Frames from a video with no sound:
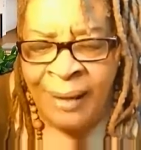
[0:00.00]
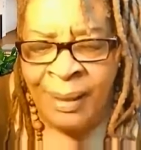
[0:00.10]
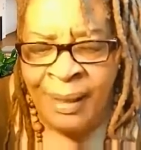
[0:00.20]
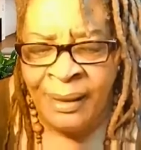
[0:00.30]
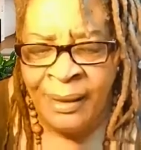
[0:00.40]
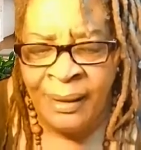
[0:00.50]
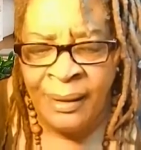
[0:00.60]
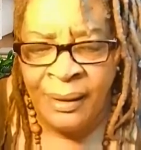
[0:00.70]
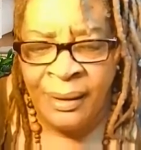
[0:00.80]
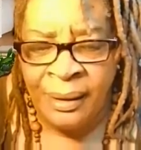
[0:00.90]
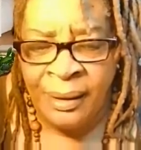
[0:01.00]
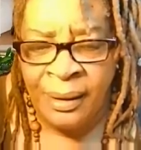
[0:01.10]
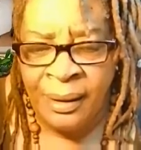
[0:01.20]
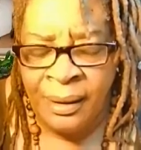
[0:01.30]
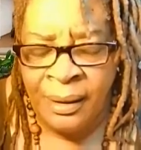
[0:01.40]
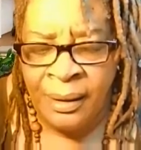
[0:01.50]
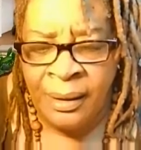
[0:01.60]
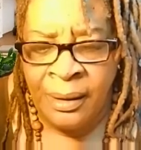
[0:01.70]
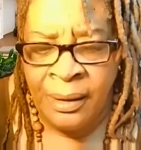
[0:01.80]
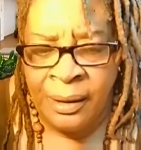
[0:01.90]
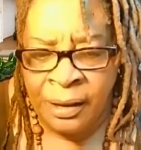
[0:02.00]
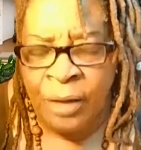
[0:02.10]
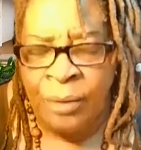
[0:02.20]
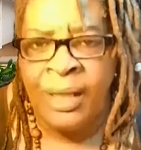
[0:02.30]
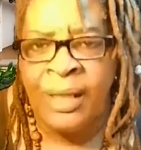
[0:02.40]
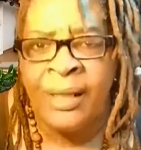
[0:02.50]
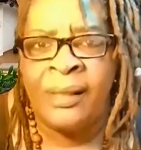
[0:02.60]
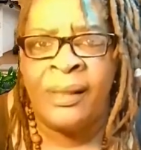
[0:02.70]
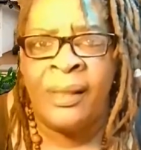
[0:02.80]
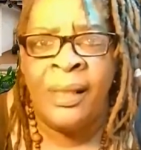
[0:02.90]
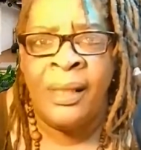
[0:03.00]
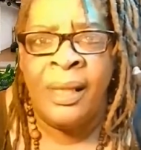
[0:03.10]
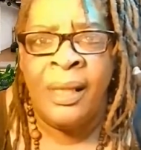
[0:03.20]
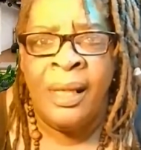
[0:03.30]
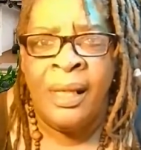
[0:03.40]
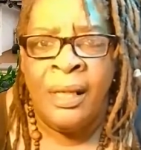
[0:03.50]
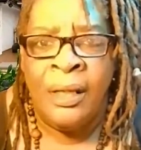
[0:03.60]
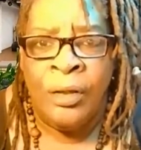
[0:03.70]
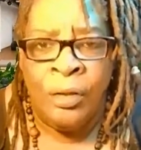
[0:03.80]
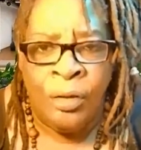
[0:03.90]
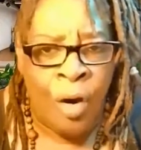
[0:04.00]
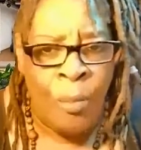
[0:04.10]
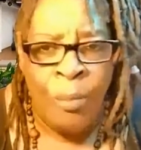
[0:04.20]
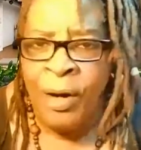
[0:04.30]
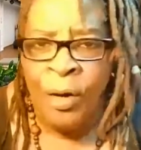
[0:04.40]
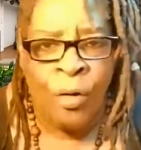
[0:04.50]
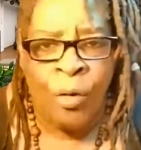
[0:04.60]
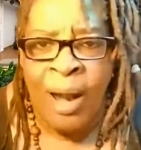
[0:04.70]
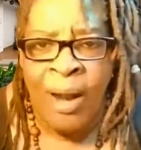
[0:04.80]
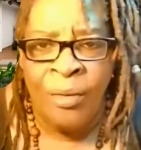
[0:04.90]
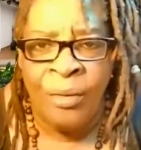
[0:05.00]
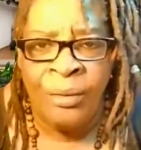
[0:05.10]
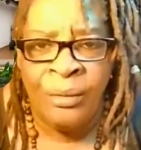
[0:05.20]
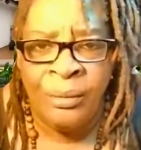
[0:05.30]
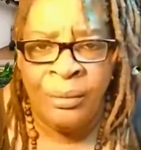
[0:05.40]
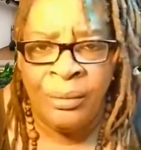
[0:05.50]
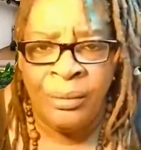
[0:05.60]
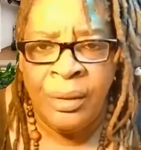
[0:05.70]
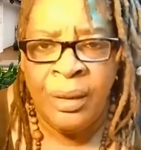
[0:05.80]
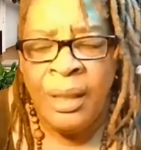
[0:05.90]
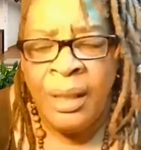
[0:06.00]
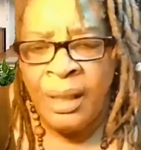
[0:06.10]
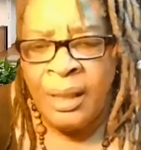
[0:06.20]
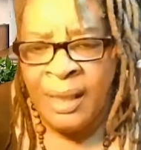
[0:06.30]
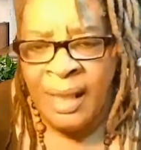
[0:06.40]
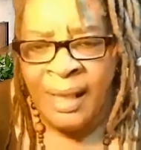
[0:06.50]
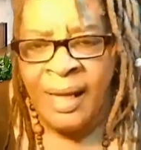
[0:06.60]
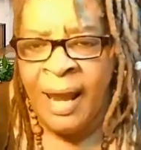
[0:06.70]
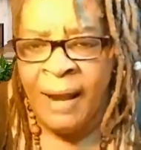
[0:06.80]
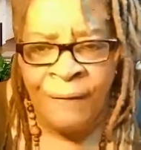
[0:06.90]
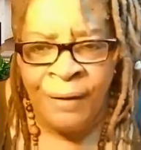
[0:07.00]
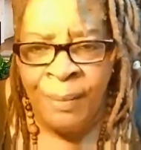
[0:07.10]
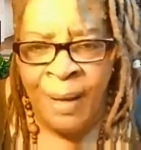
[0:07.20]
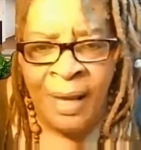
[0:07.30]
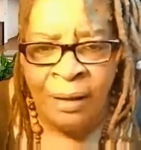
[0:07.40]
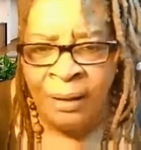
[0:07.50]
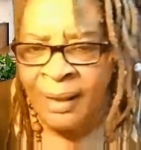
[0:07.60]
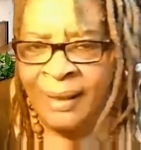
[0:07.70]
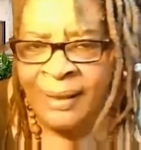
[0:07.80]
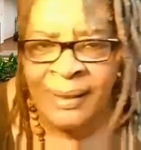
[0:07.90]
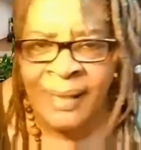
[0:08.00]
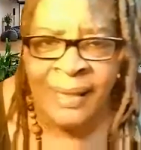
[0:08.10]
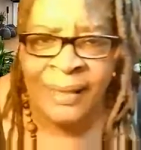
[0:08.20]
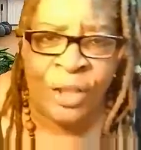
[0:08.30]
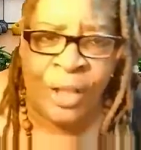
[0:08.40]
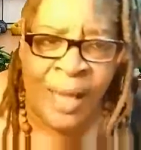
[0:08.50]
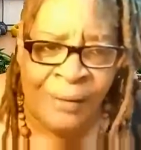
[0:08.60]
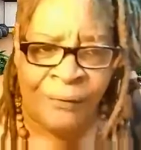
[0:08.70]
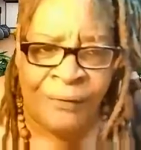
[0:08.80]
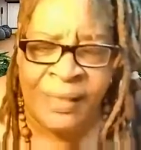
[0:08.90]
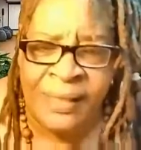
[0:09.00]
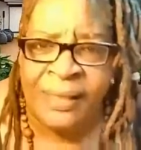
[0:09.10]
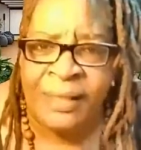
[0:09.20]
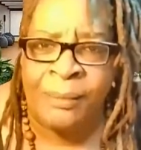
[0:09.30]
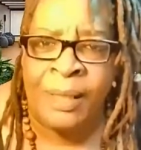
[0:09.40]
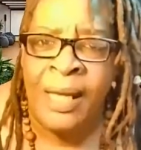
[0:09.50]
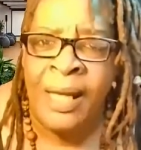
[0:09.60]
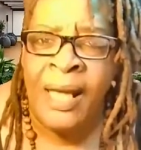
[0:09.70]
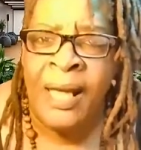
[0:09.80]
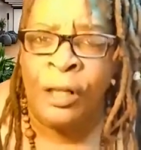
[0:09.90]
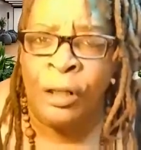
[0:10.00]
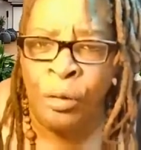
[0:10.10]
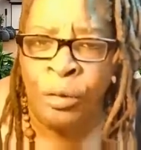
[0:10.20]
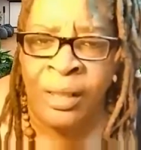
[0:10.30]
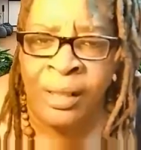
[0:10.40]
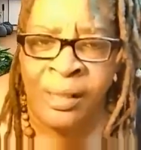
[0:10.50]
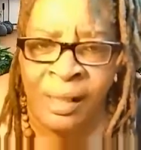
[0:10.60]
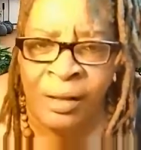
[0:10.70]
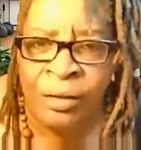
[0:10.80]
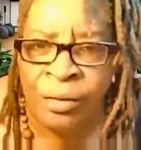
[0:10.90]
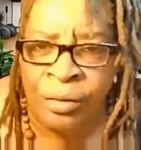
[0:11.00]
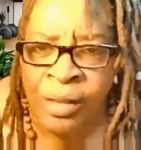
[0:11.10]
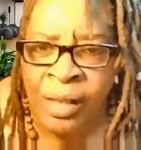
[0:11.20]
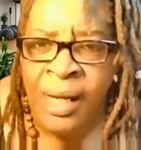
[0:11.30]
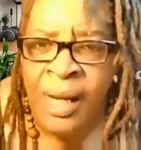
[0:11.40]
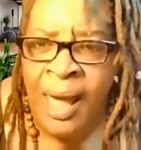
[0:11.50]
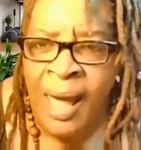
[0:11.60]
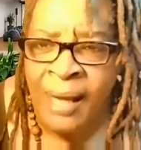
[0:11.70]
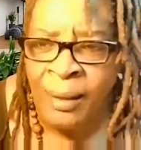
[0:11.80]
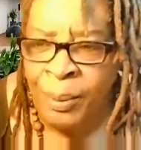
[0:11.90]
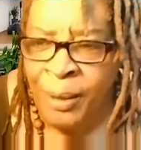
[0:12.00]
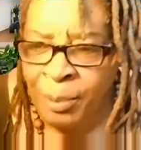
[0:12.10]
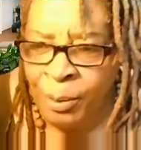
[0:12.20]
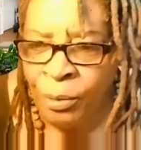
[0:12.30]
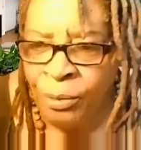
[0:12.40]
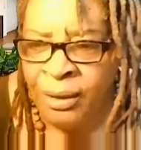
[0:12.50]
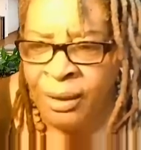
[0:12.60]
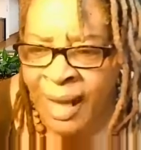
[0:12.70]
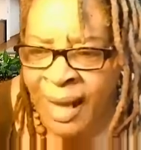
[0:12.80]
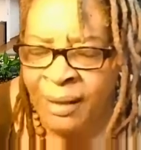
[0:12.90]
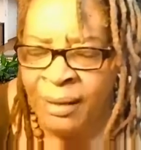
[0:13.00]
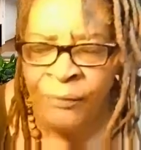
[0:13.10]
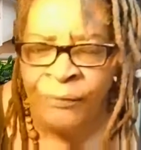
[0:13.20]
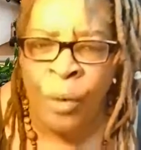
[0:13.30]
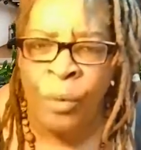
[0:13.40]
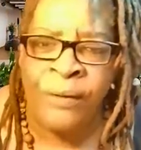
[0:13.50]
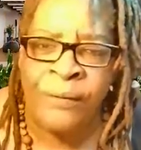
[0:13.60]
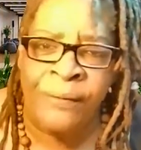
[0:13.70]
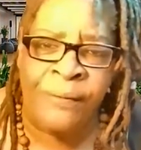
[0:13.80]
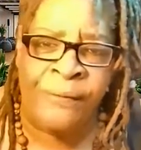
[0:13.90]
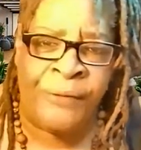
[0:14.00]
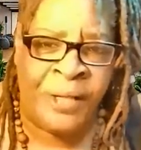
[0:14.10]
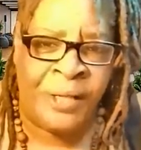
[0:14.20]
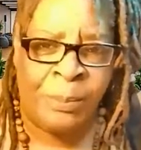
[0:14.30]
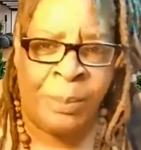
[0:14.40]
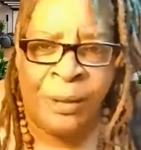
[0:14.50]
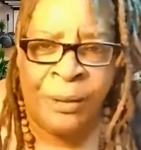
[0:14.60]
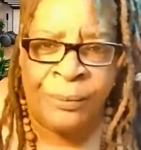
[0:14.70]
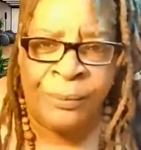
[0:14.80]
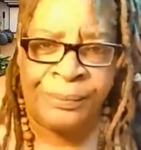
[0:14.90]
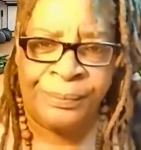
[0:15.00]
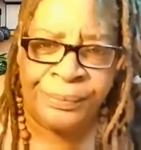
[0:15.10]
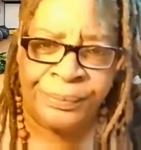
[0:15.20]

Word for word: adamant, serious, no middle ground, then every male in that state should have a vasectomy, including the senators and the people that voted for this bill.